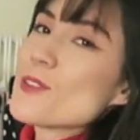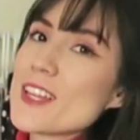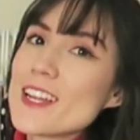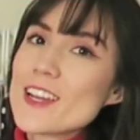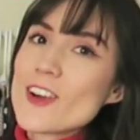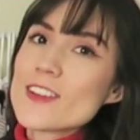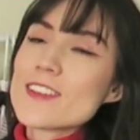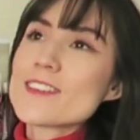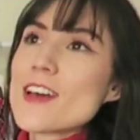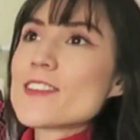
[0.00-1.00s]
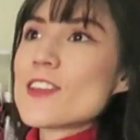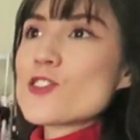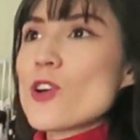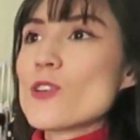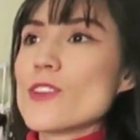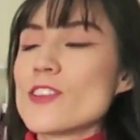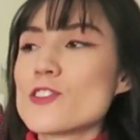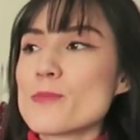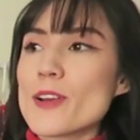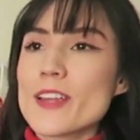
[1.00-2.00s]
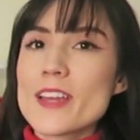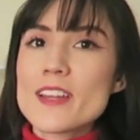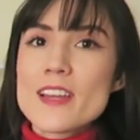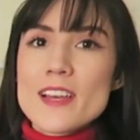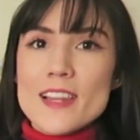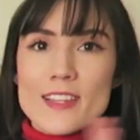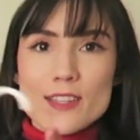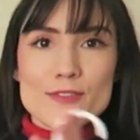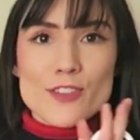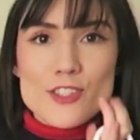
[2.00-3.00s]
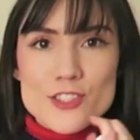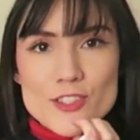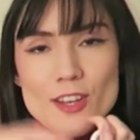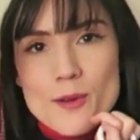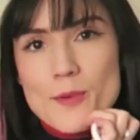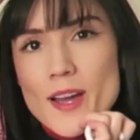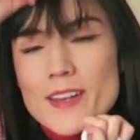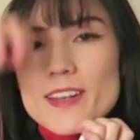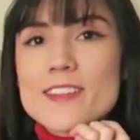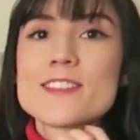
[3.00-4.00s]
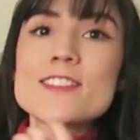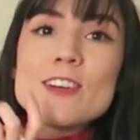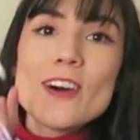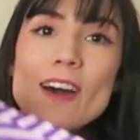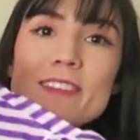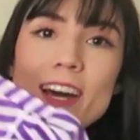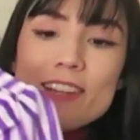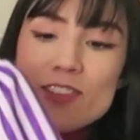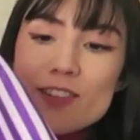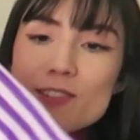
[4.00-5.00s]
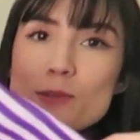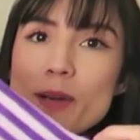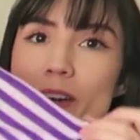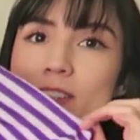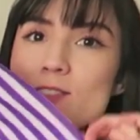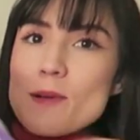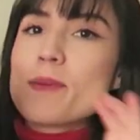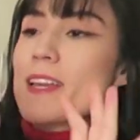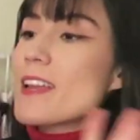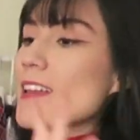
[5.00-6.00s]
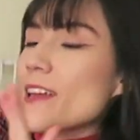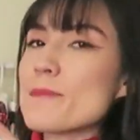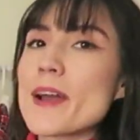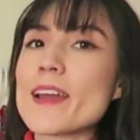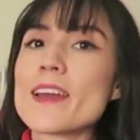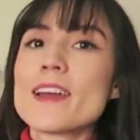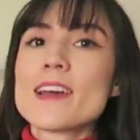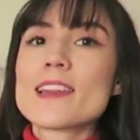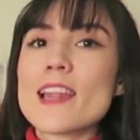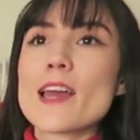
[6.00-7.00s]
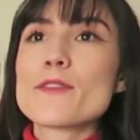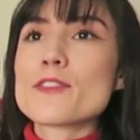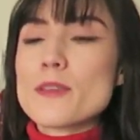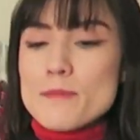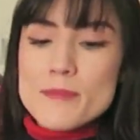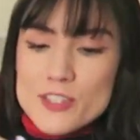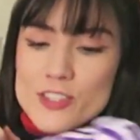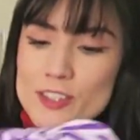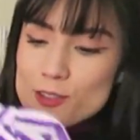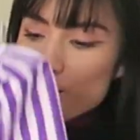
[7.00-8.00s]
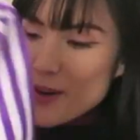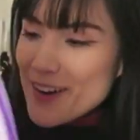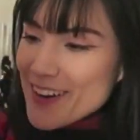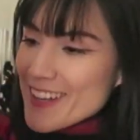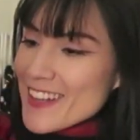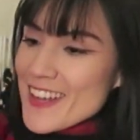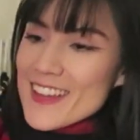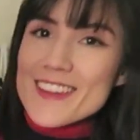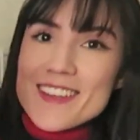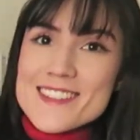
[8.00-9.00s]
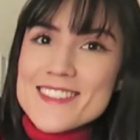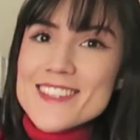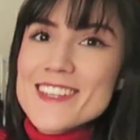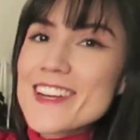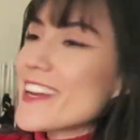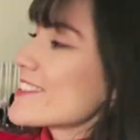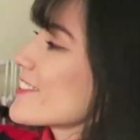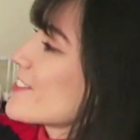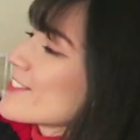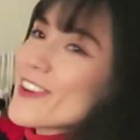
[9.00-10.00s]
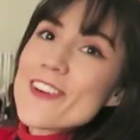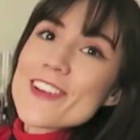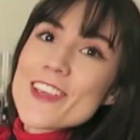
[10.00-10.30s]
with it. I got this at the Toronto Vintage Market like the first year that I went, and I still haven't had a chance to wear it, so I'm making it like my life's mission to wear it this year. It's so